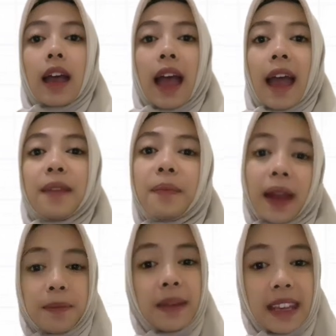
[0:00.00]
And
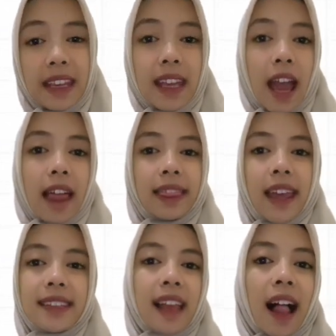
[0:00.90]
maybe
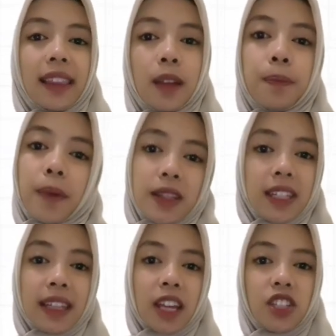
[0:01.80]
that's all the
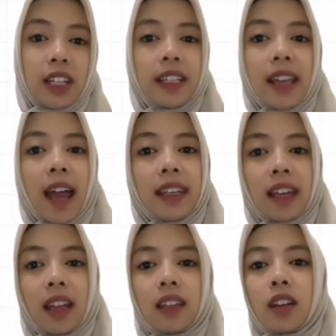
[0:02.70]
presentation I
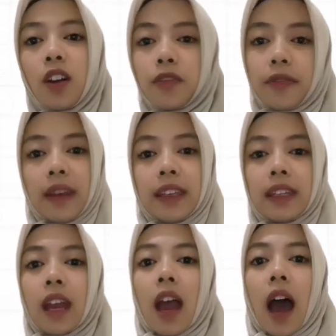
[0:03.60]
can convey.
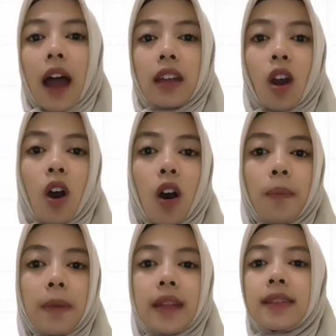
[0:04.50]
I
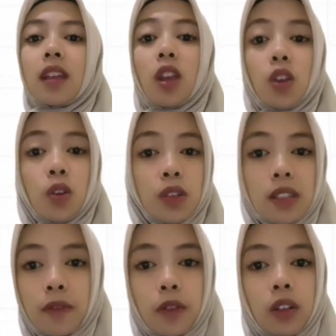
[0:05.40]
hope it's
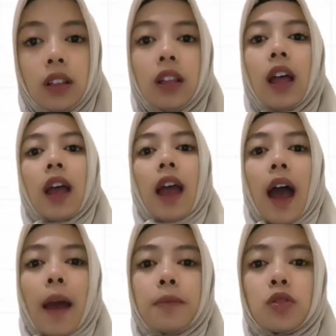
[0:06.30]
useful.
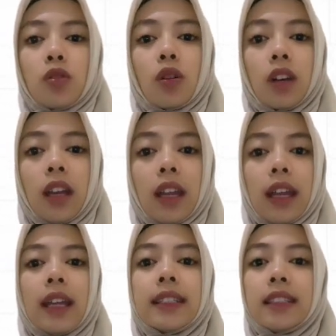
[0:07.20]
I'm sorry
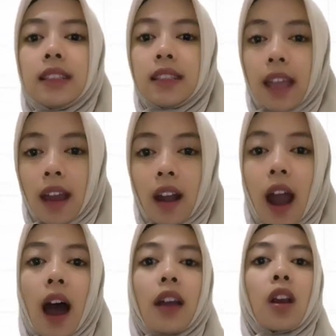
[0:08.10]
if there
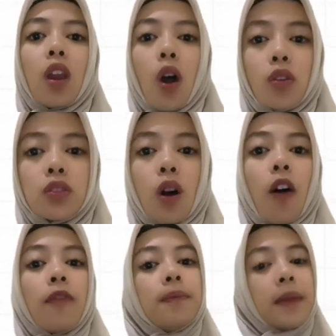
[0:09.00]
are lots
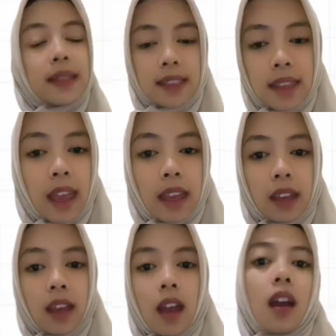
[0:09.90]
of mistakes.
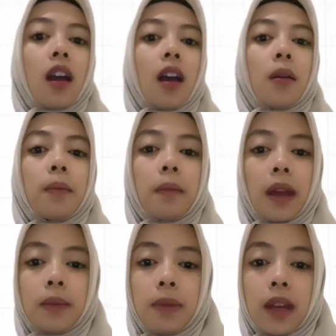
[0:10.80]

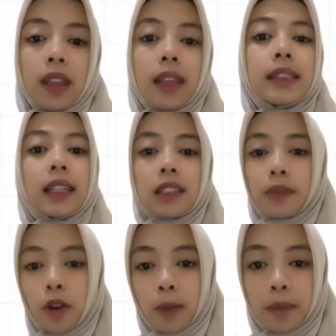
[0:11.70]
Maybe this is
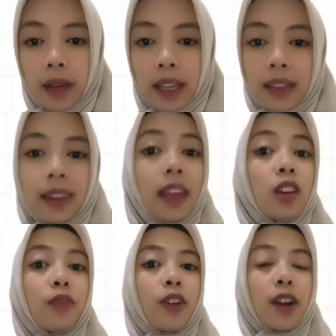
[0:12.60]
for me. Thank you
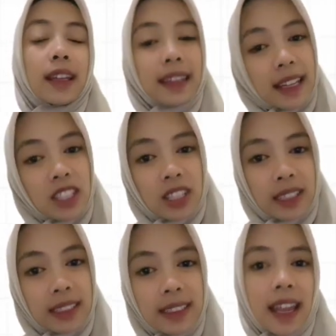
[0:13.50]
for
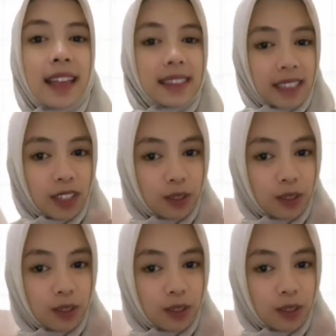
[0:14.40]
attention. See you,